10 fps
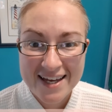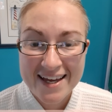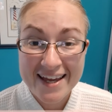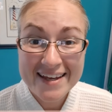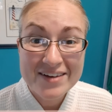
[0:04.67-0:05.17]

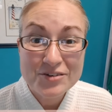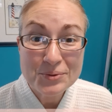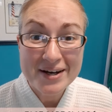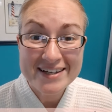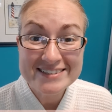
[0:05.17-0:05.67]
Hey
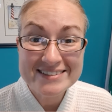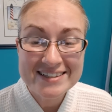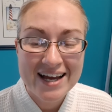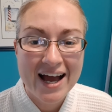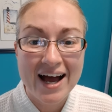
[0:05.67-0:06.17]
everyone,
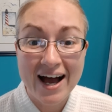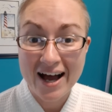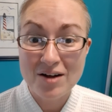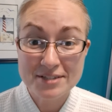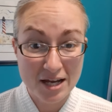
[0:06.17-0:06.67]

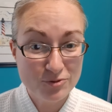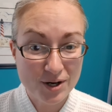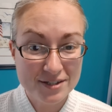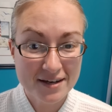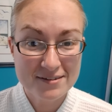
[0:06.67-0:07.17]
time for
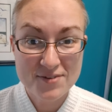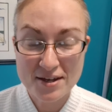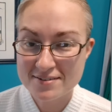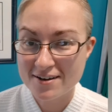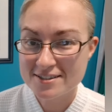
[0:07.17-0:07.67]
our next
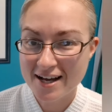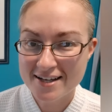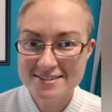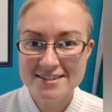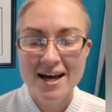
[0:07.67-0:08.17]
face care
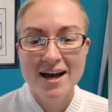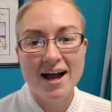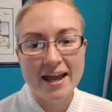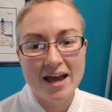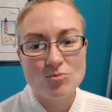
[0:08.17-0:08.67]
class.
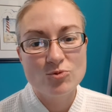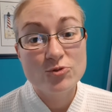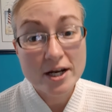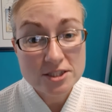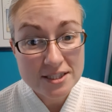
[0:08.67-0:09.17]
I am
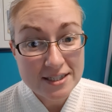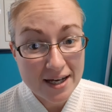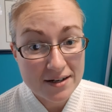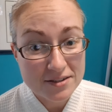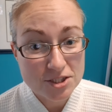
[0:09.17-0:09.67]
freshly
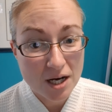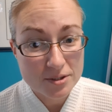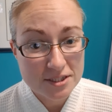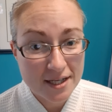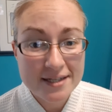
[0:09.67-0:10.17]
out of the shower
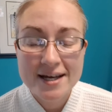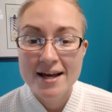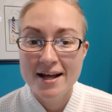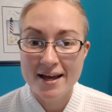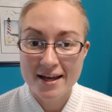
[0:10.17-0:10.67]
tonight
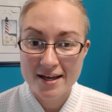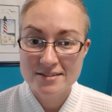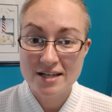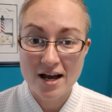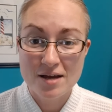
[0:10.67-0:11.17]

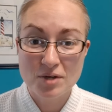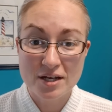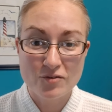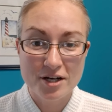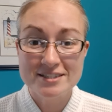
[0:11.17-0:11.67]
and I'm
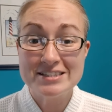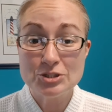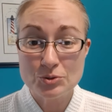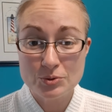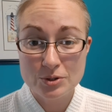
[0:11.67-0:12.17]
getting ready to
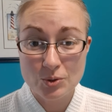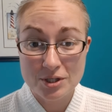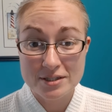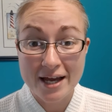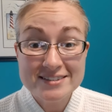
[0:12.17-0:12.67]
teach you
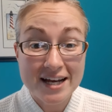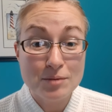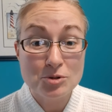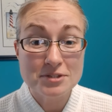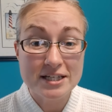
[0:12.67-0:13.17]
your nighttime
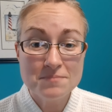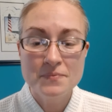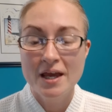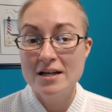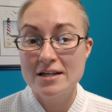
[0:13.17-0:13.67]
routine.
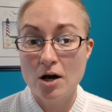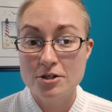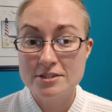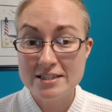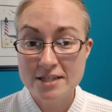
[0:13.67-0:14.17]
Now your
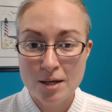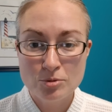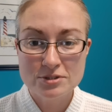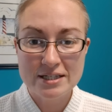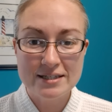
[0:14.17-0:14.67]
daytime
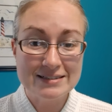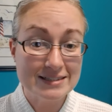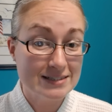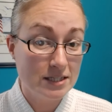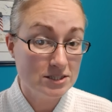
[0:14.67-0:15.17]
routine is
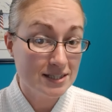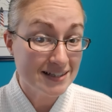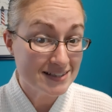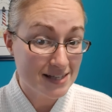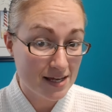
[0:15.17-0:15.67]
essentially
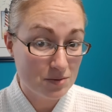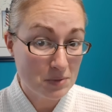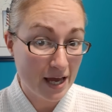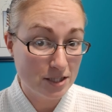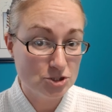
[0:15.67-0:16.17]
the same
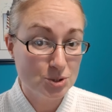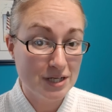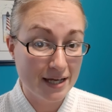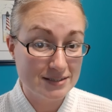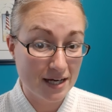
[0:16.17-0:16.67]
as your
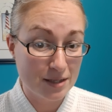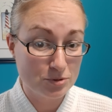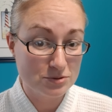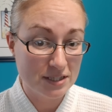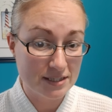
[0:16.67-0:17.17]
nighttime
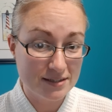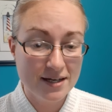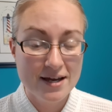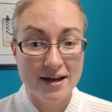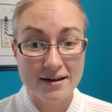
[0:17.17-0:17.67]
routine,
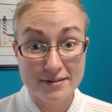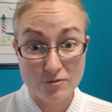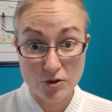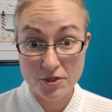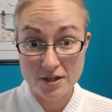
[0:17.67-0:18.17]
except
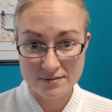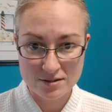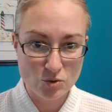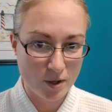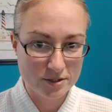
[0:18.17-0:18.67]
for the things that
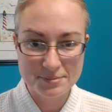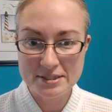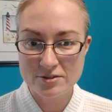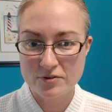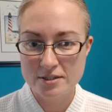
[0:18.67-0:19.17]
you want to be
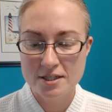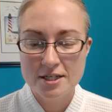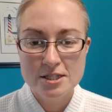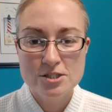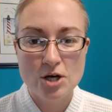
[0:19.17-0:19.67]
different.
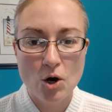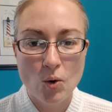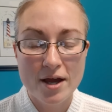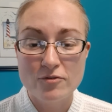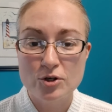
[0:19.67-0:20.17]

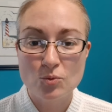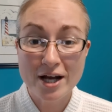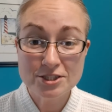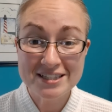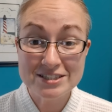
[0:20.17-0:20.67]
So if you're
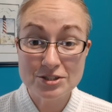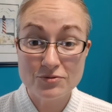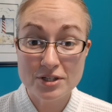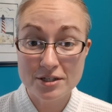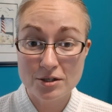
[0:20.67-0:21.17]
watching each of the
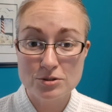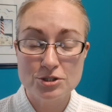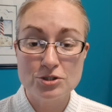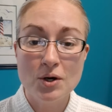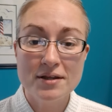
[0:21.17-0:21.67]
videos, you're
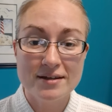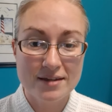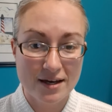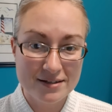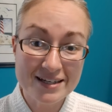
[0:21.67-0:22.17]
noticing
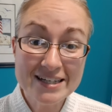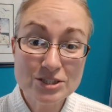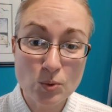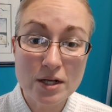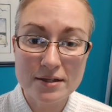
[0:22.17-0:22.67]
that in
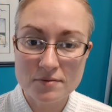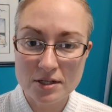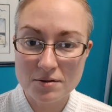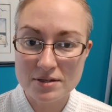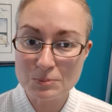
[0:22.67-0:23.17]
each one of these
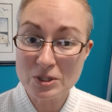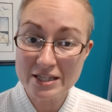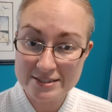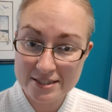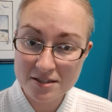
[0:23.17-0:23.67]
videos I'm
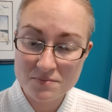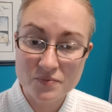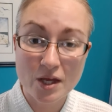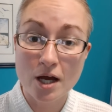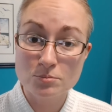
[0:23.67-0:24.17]
cleansing,
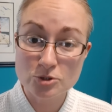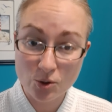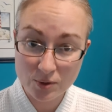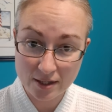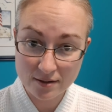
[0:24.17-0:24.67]
I'm
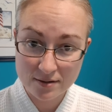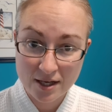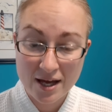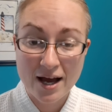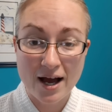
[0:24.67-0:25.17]
toning,
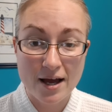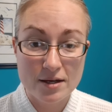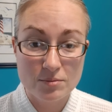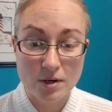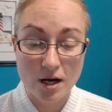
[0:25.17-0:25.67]

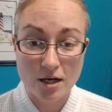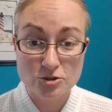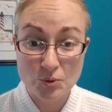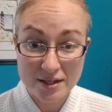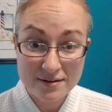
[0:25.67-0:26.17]
I'm
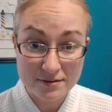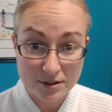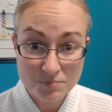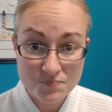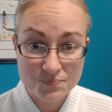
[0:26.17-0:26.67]
doing a
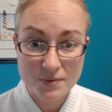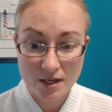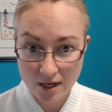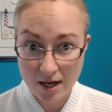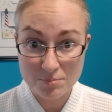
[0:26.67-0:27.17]
serum,
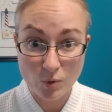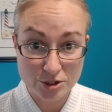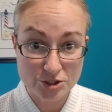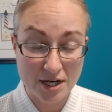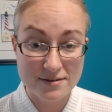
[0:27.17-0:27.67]
I'm
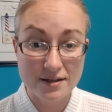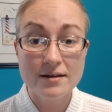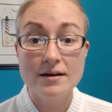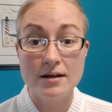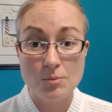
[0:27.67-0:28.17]
moisturizing,
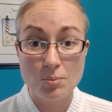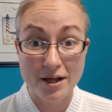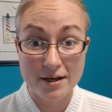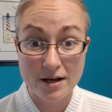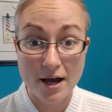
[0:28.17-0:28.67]
and I'm
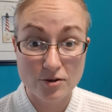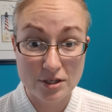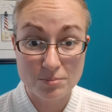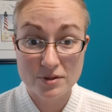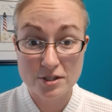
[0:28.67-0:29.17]
applying eye
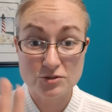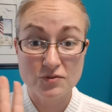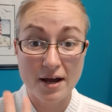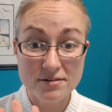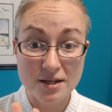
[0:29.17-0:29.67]
cream. There's
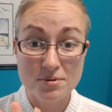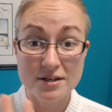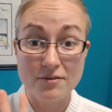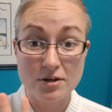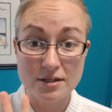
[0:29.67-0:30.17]
5 steps to
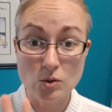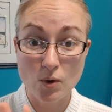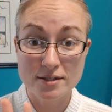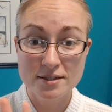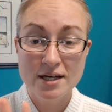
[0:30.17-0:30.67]
every single one.